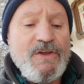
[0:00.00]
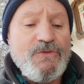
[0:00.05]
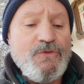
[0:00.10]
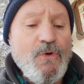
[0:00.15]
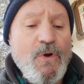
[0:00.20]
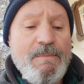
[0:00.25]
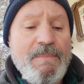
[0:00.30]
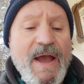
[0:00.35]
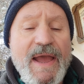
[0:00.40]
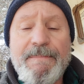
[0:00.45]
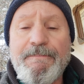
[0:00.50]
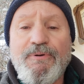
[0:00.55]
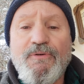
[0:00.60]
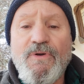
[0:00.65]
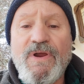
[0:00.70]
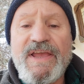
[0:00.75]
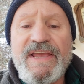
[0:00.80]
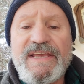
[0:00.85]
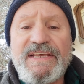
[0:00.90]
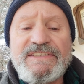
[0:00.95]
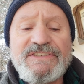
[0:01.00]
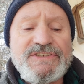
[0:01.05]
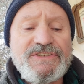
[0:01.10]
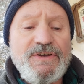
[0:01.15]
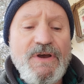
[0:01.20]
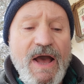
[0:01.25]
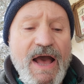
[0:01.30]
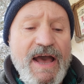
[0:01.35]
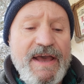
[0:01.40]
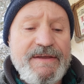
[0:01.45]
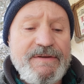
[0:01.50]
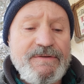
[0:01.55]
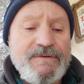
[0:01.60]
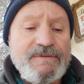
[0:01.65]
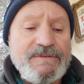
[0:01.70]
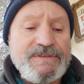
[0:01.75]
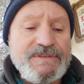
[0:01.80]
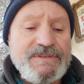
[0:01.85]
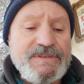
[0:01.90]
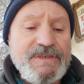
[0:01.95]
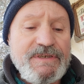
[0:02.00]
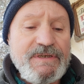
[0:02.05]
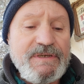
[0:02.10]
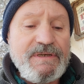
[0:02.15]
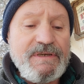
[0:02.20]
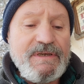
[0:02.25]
nor my praise to idols.